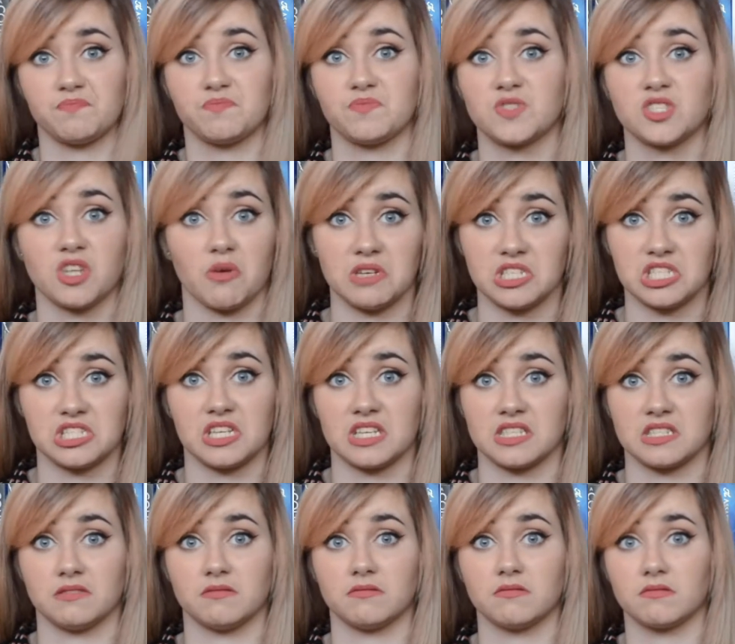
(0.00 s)
So it just
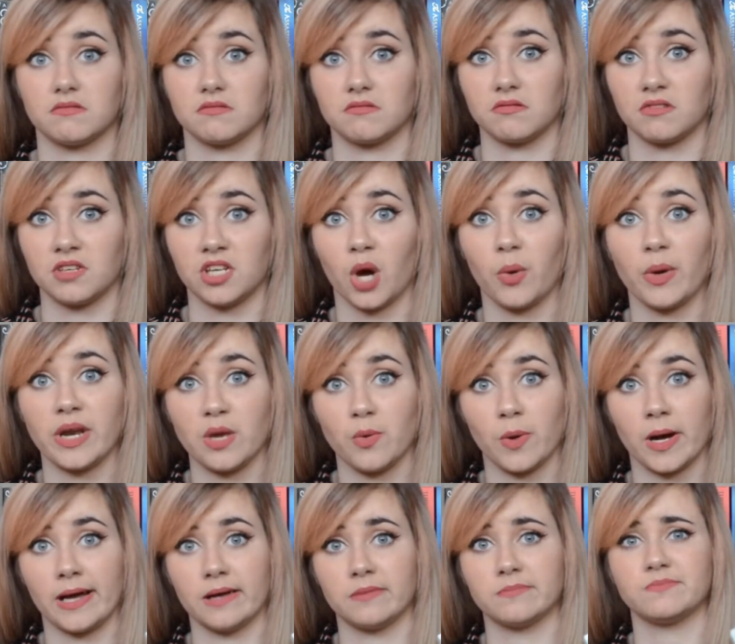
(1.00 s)
doesn't go
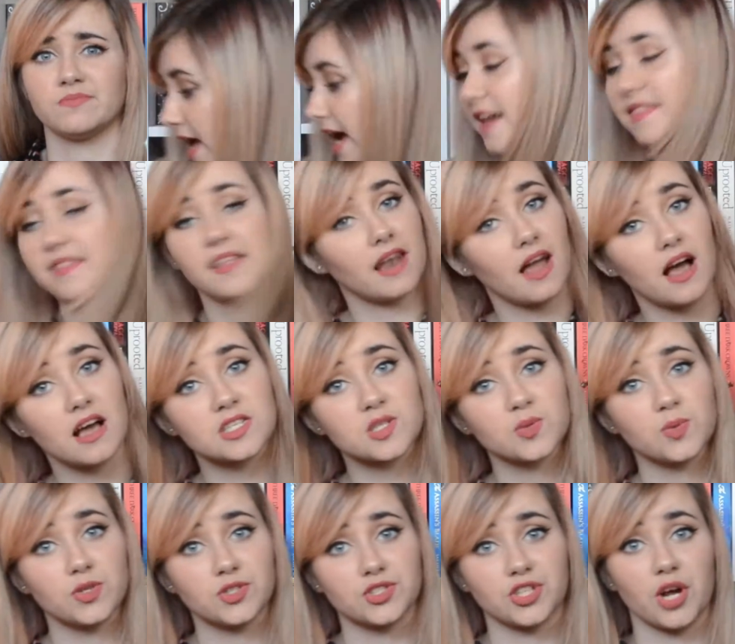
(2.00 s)
anywhere. And the
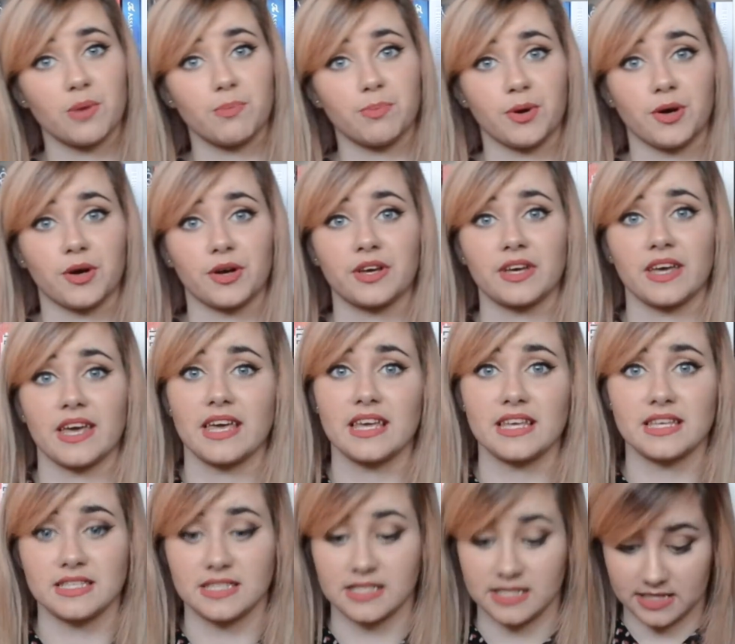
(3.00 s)
last wardrobe book
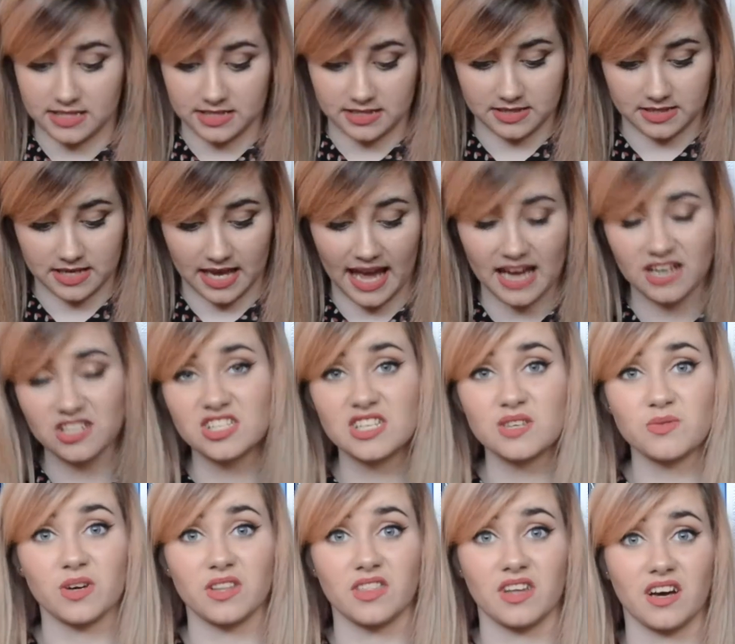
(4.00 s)
is
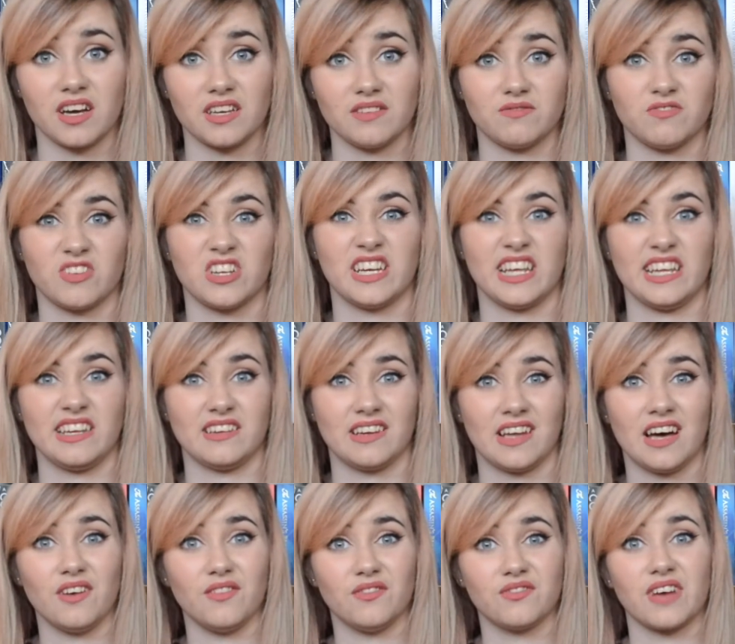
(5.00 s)
actually one that I really
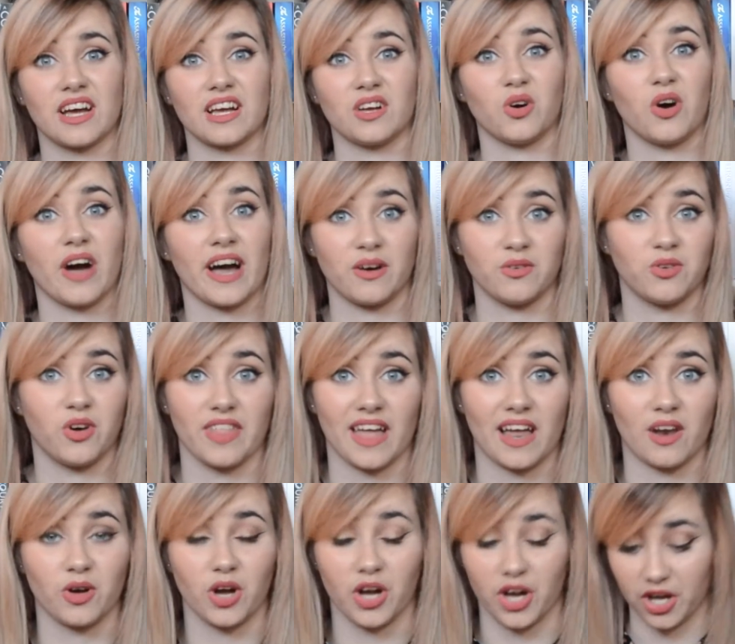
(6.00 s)
love and got out not
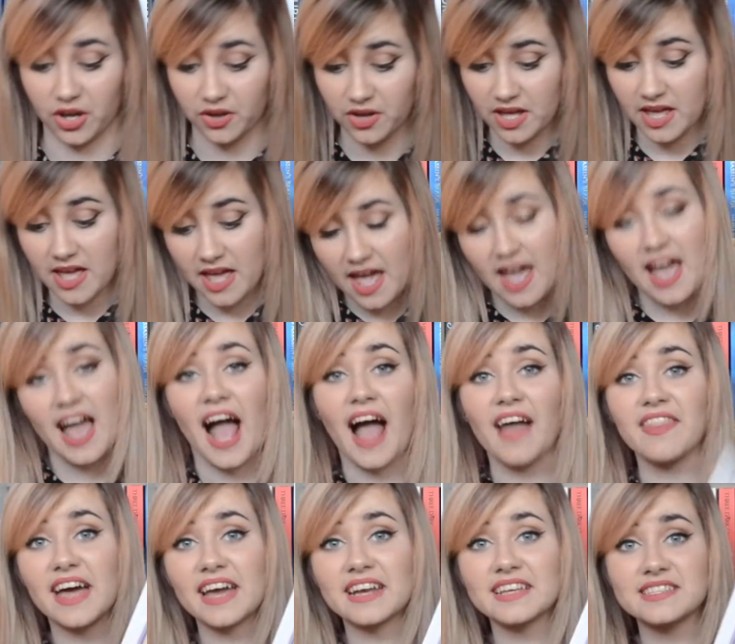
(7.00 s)
that long ago.
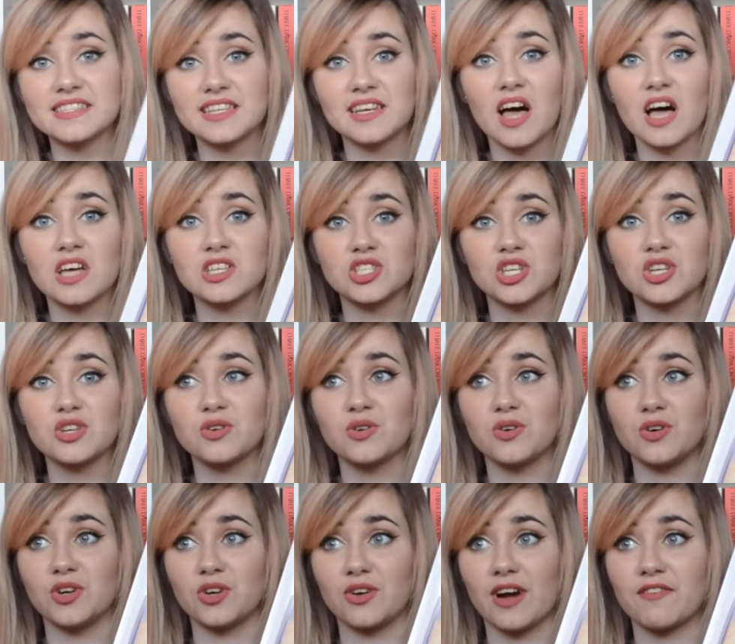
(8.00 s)
And that is The Last
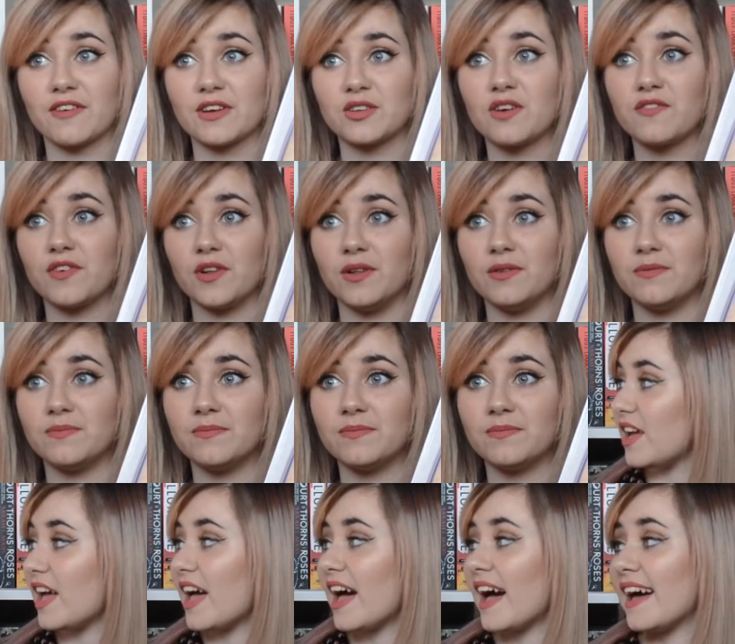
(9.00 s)
Unicorn graphic novel.
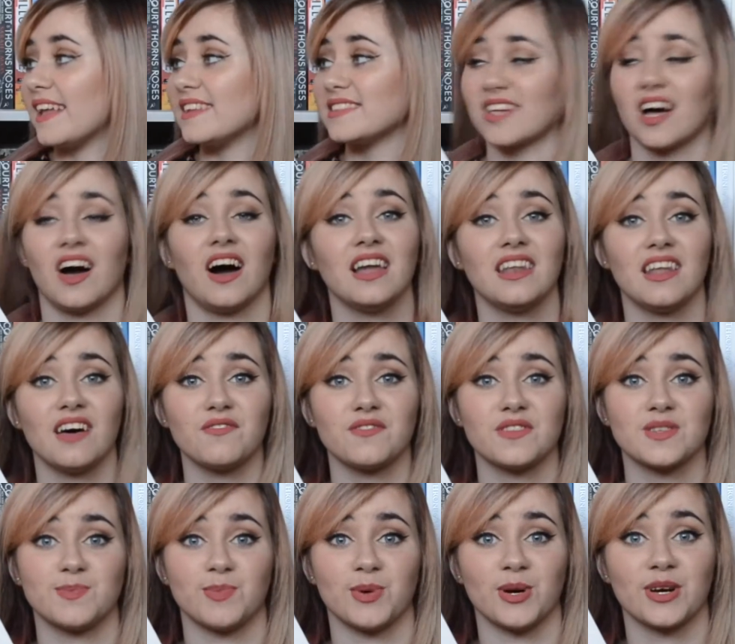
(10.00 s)
And I love
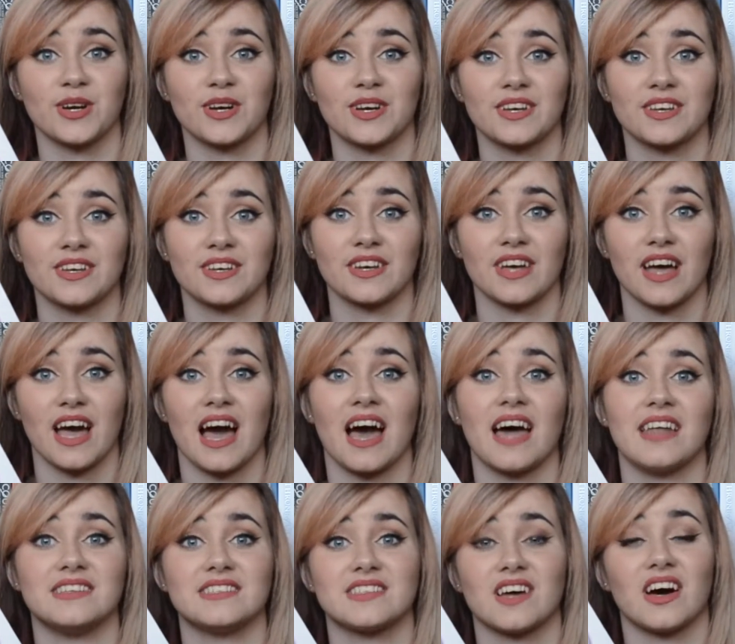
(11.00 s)
this book.
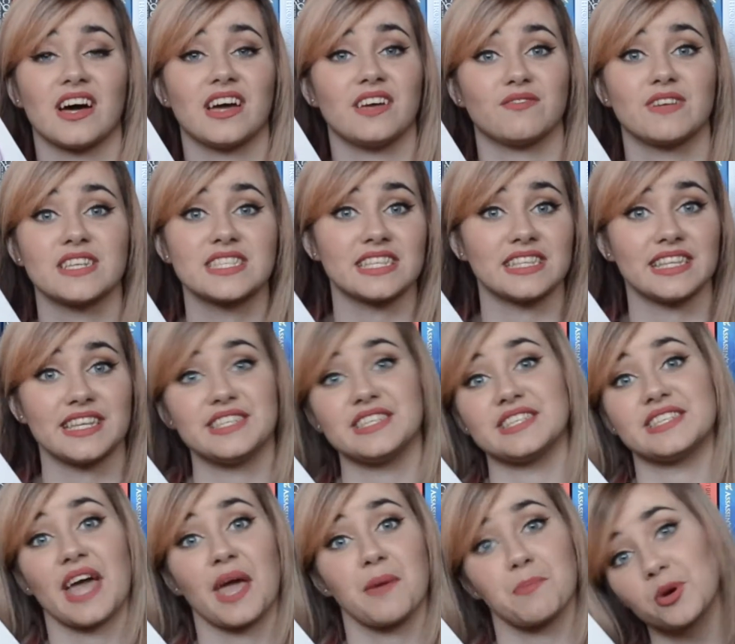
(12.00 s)
And I recently
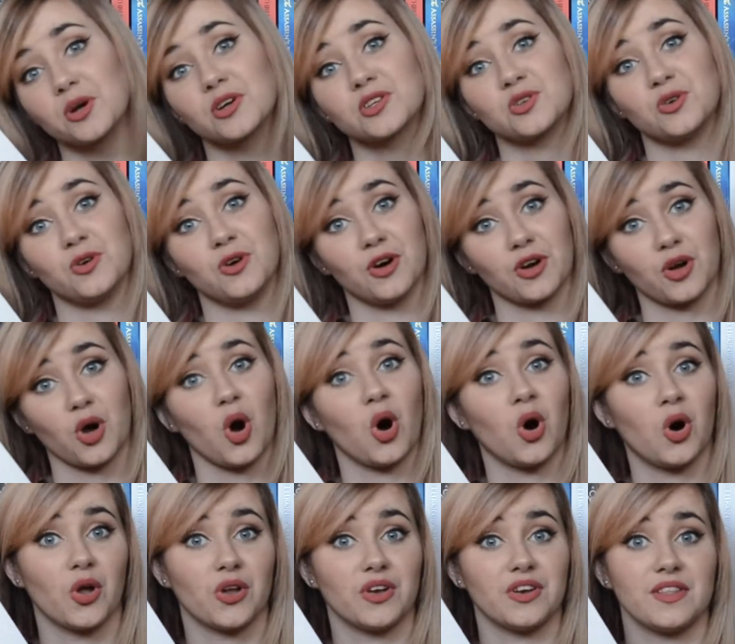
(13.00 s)
did a book talk
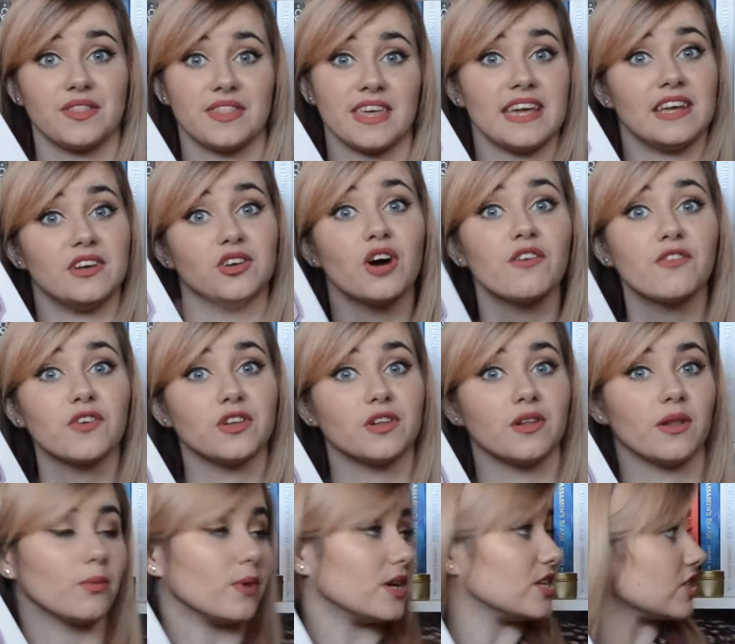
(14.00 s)
on the
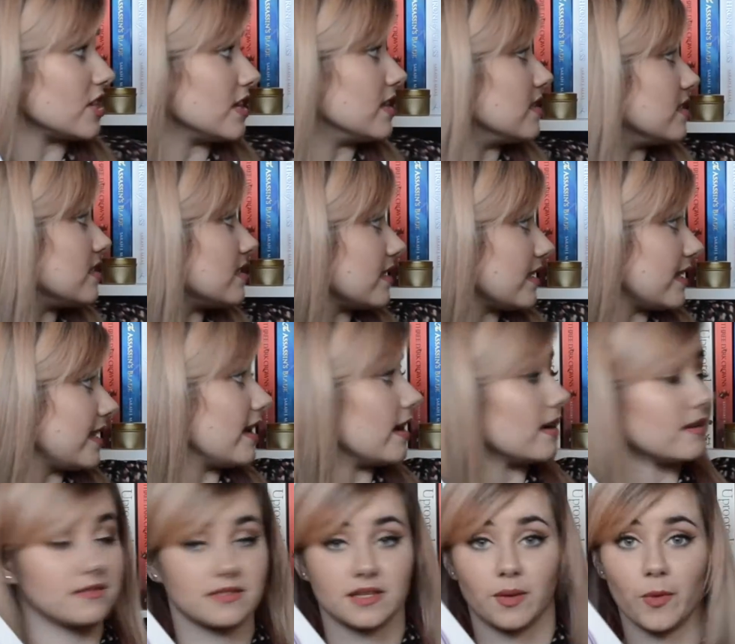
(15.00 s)
novel, which is here
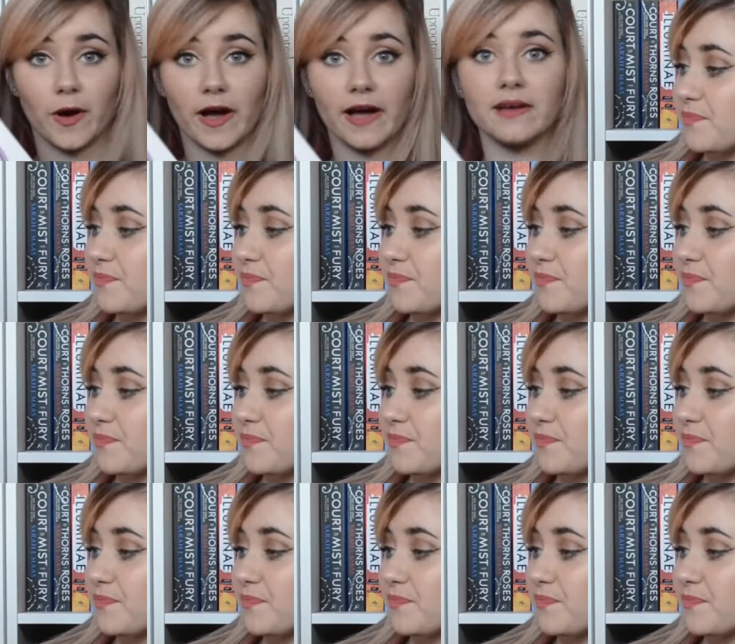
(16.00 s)
somewhere.